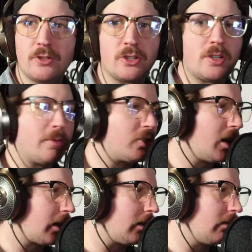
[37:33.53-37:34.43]
just double
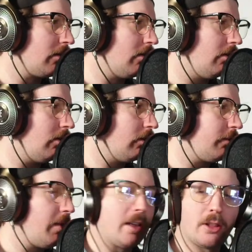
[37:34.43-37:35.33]
checking all
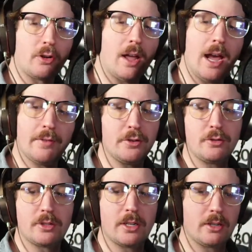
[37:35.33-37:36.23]
of my little
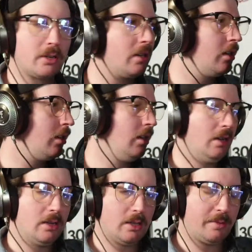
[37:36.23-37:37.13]
avenues here.
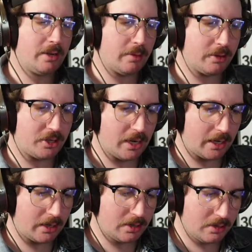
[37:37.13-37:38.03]
Let me double
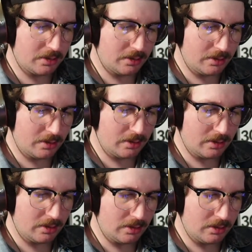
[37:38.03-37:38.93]
check
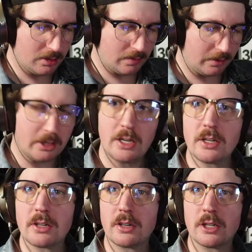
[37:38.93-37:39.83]
over
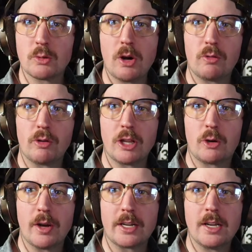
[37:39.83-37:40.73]
here as well, really
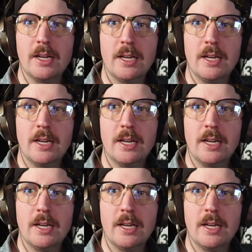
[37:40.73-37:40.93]
quick.